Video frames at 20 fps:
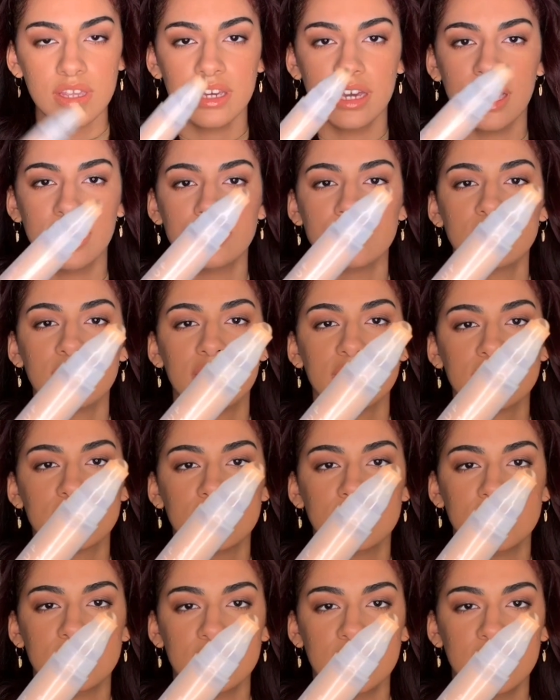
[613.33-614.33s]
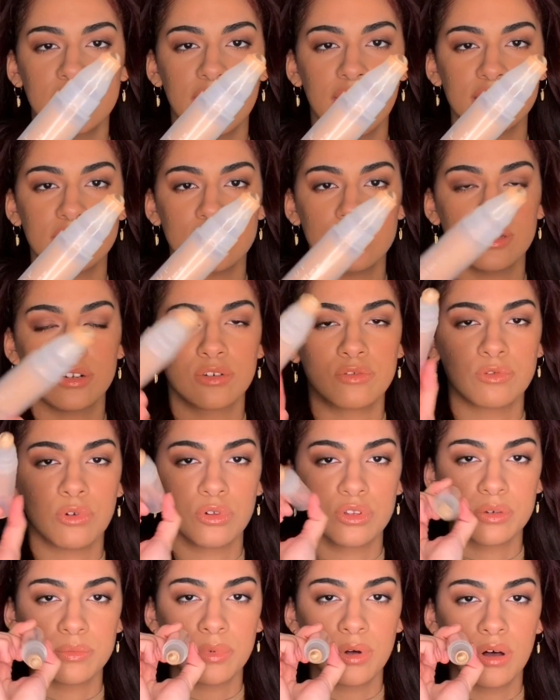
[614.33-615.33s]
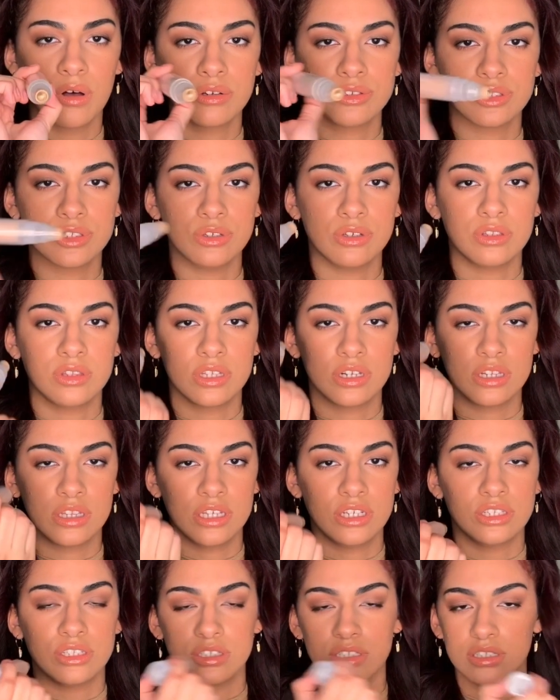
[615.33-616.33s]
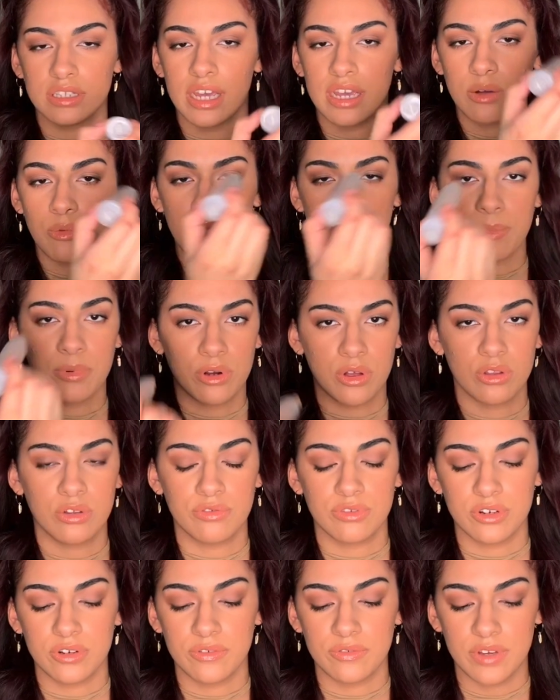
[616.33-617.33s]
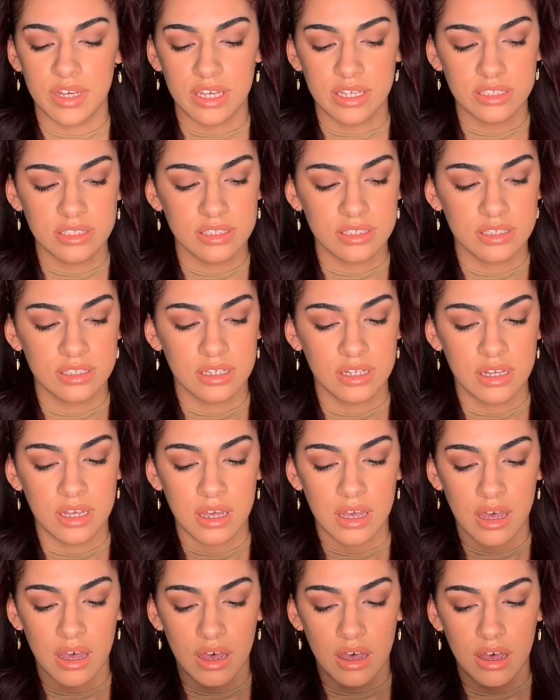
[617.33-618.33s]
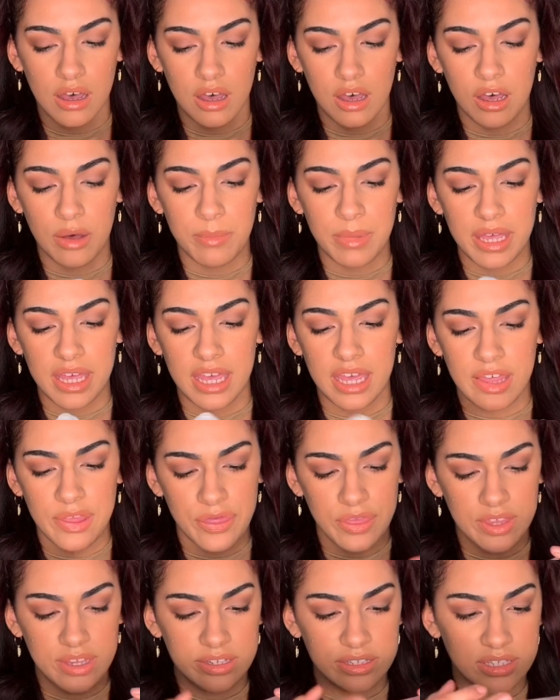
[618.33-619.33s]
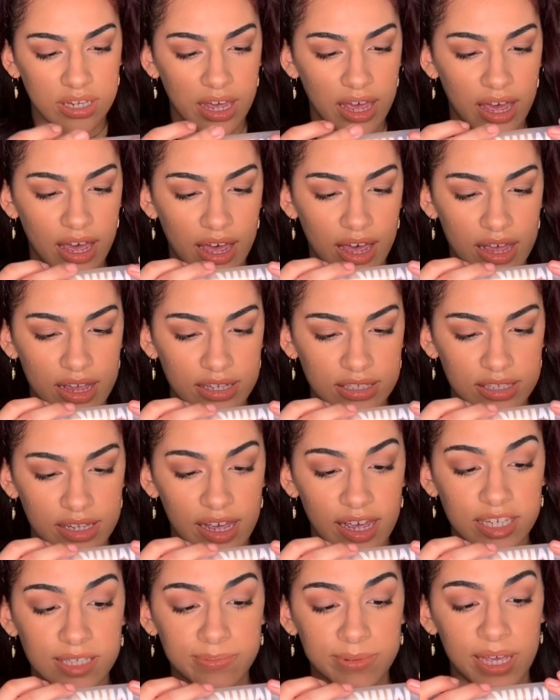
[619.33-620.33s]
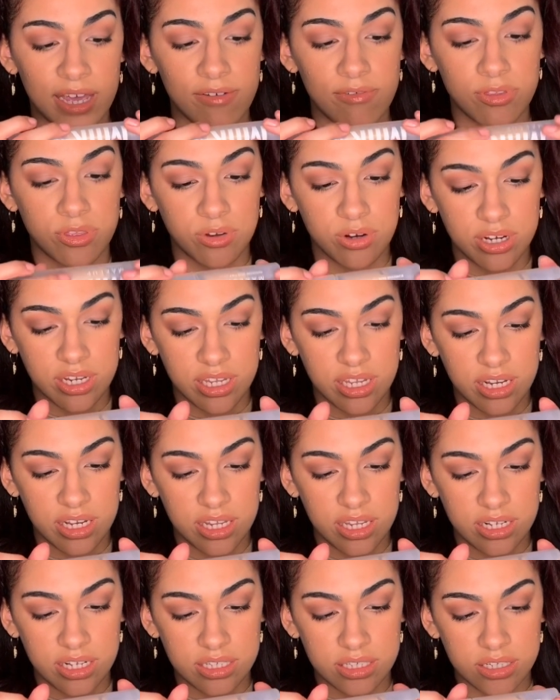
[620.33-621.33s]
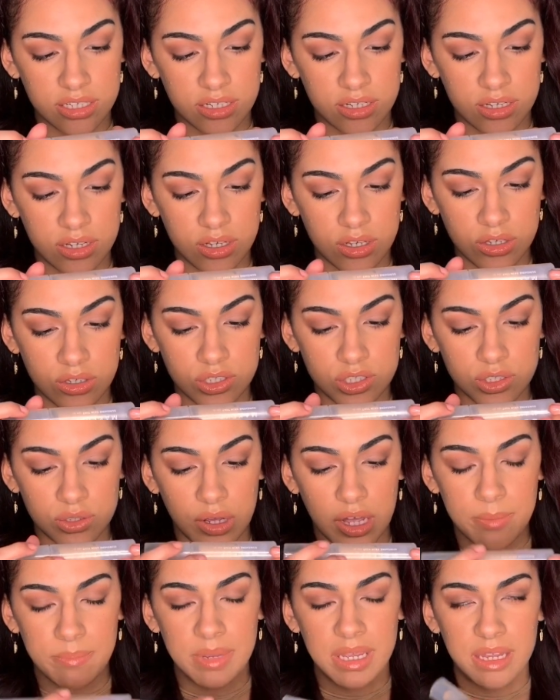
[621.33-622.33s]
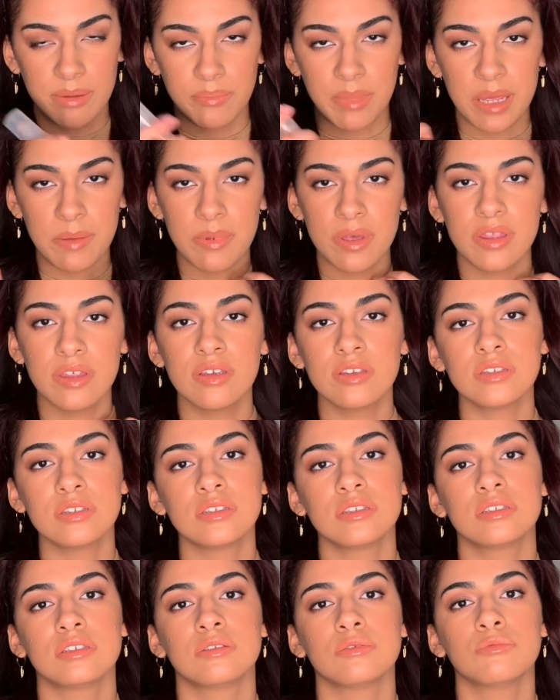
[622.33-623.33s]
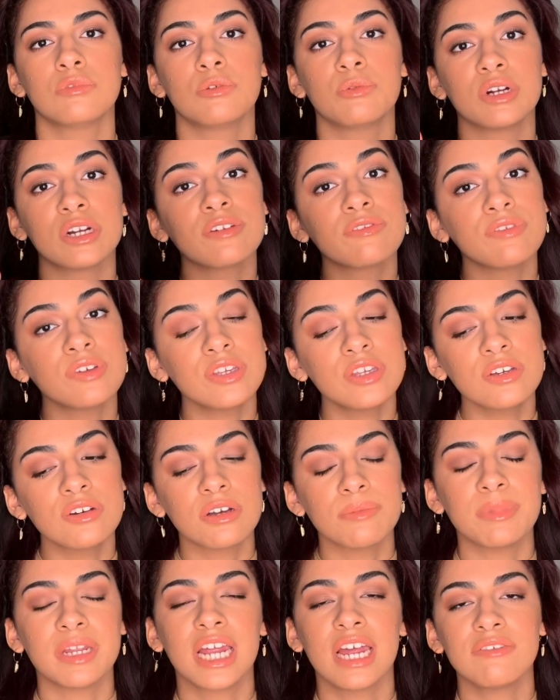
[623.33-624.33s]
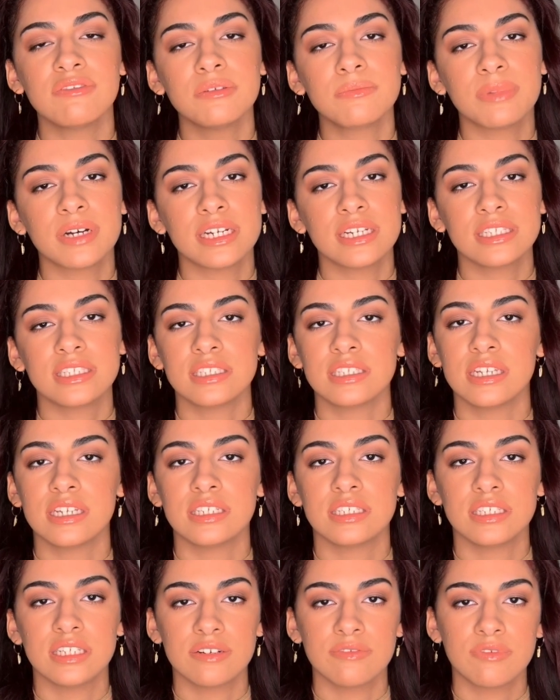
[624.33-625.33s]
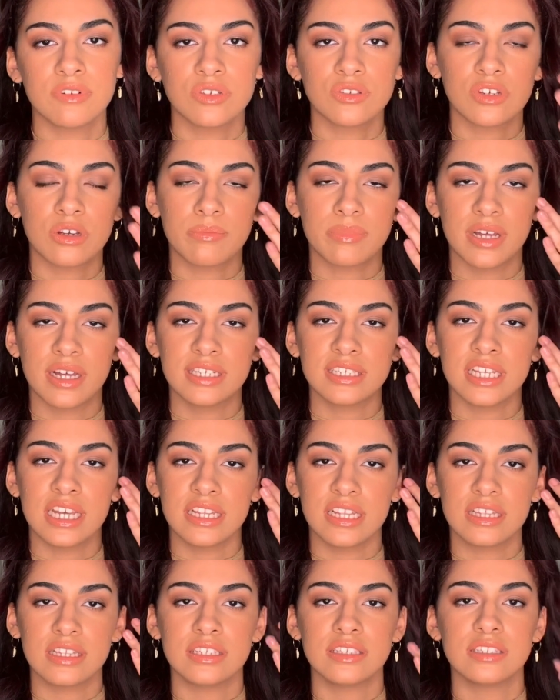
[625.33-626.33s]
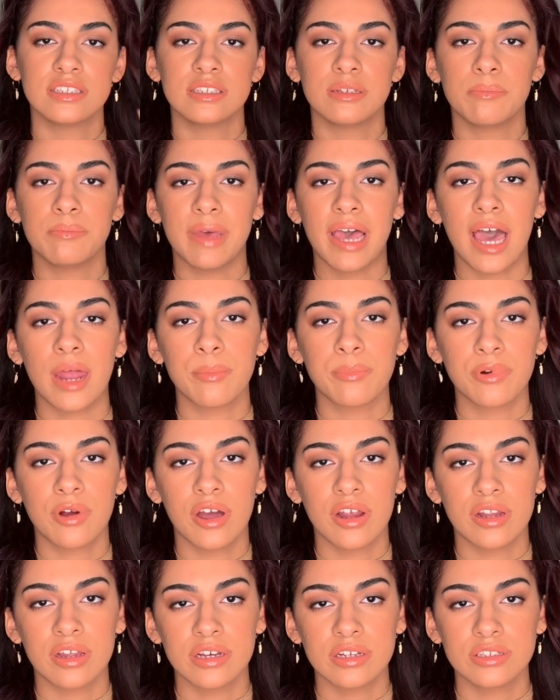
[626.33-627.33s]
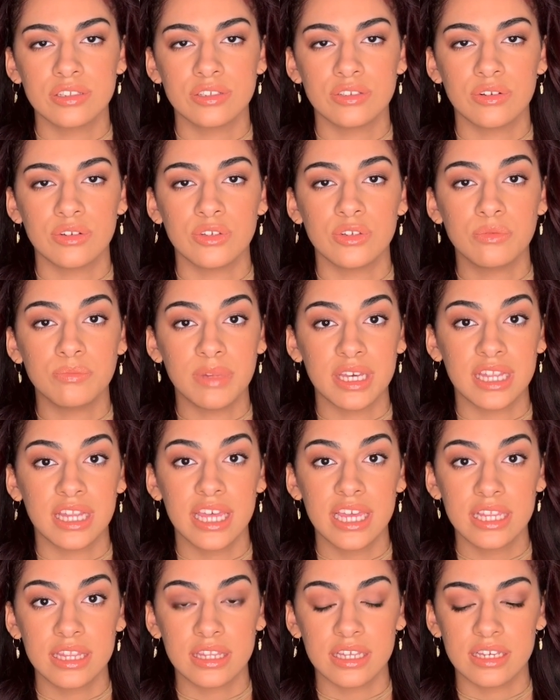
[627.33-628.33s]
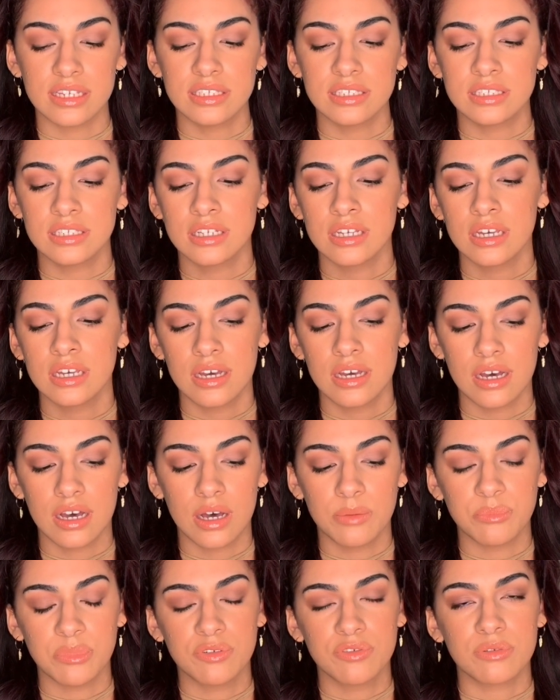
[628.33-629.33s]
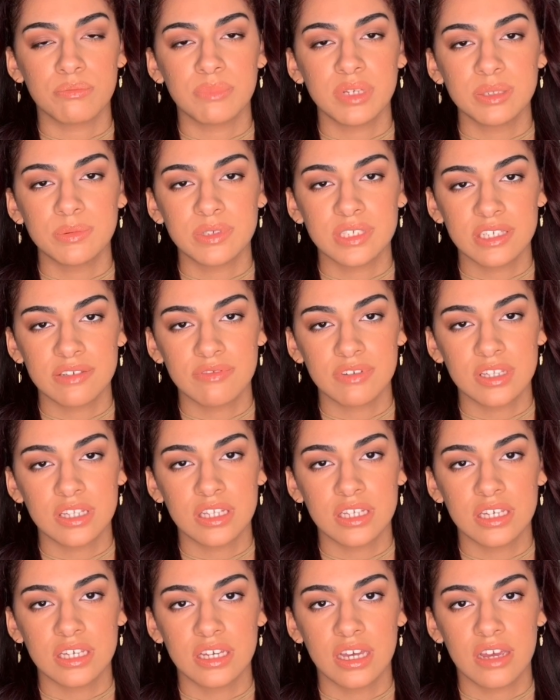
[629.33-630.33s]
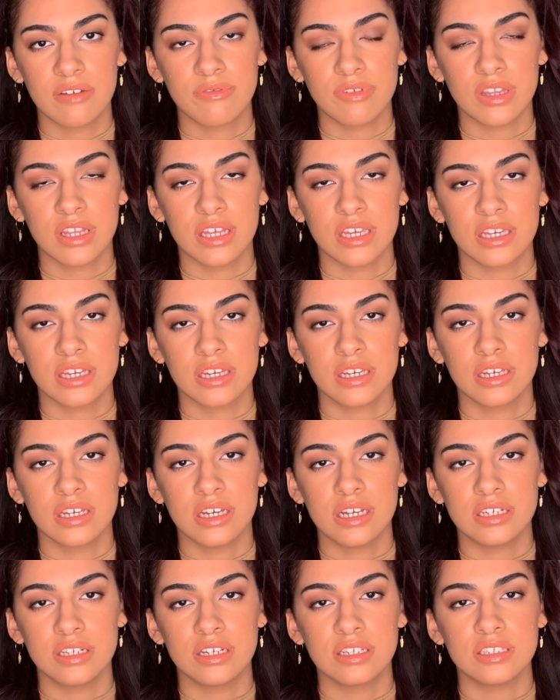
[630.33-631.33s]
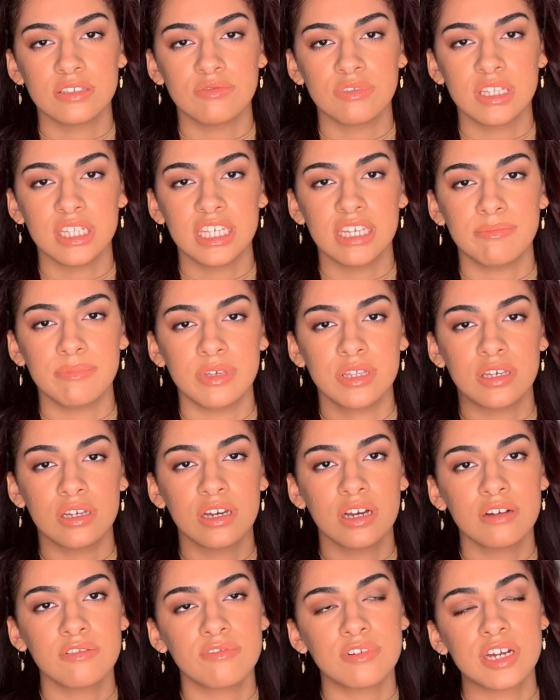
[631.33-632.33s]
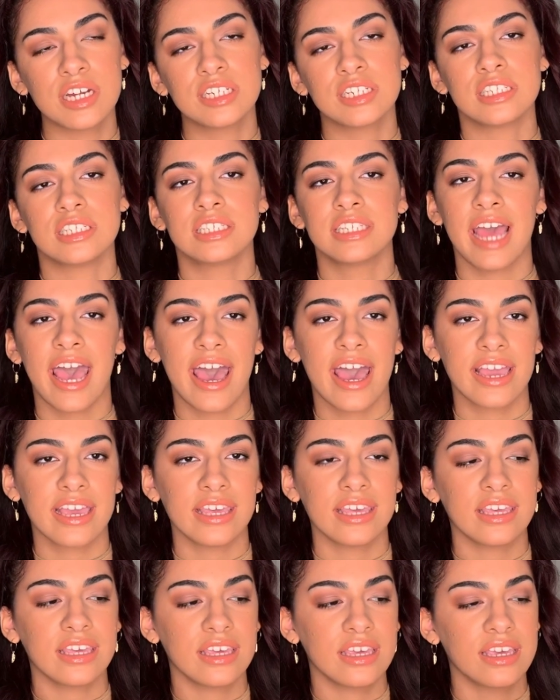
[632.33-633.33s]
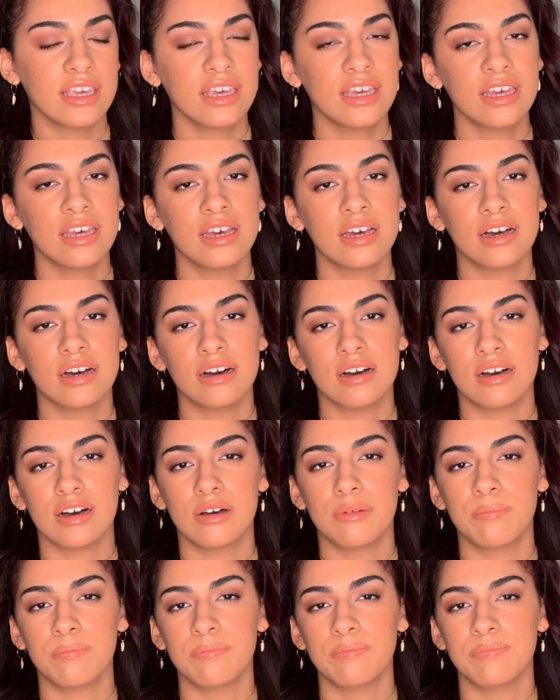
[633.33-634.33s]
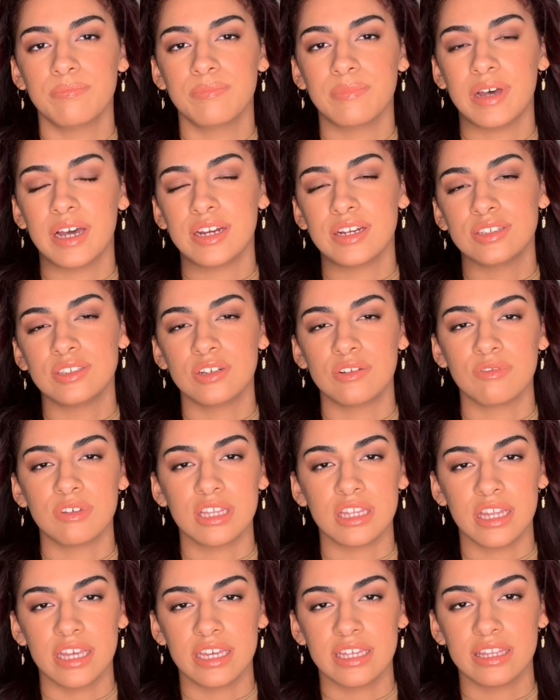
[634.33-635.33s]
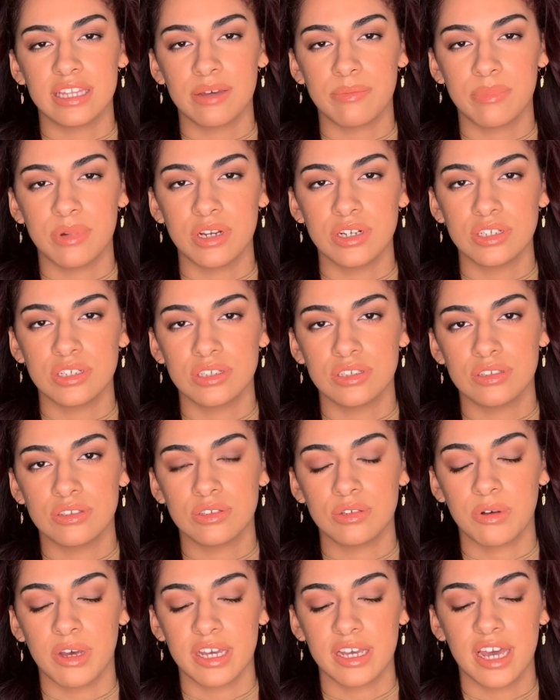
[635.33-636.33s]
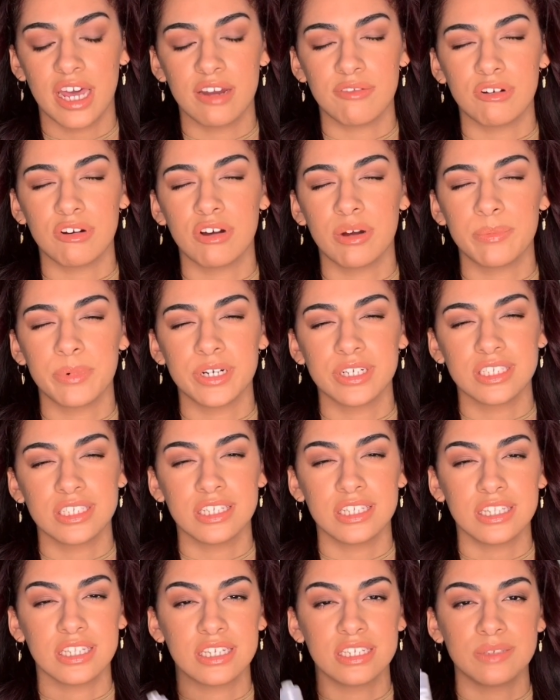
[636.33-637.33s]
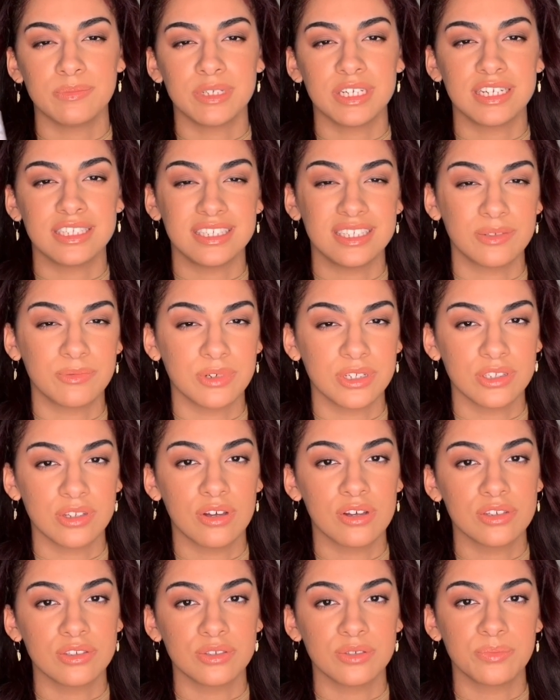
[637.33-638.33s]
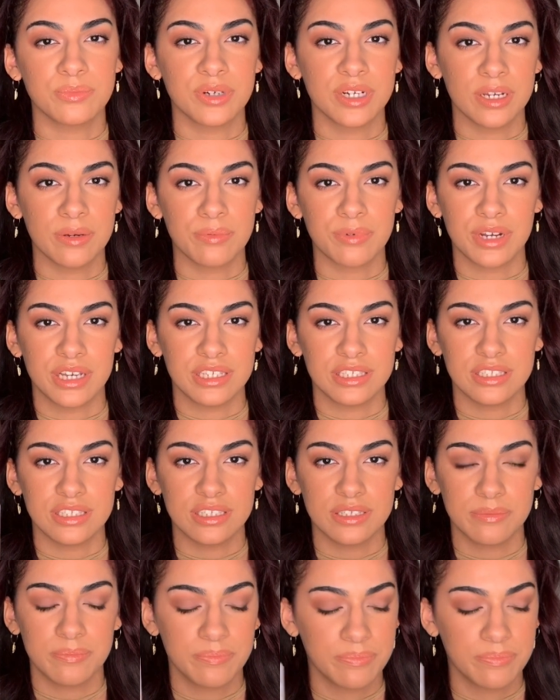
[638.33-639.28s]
As you guys could see, it has a little roller ball, so you literally just like wipe it all over your face. And this has SPF 30 in it. So I mean, maybe this will work for you. I mean, everybody's skin is different, so I'm not saying that this is a bad product. You know, you may like this. But for me specifically, I feel like it doesn't really give me the coverage. It's tacky. I just don't really like it that much. So I kind of regret purchasing this because this was also pretty pricey.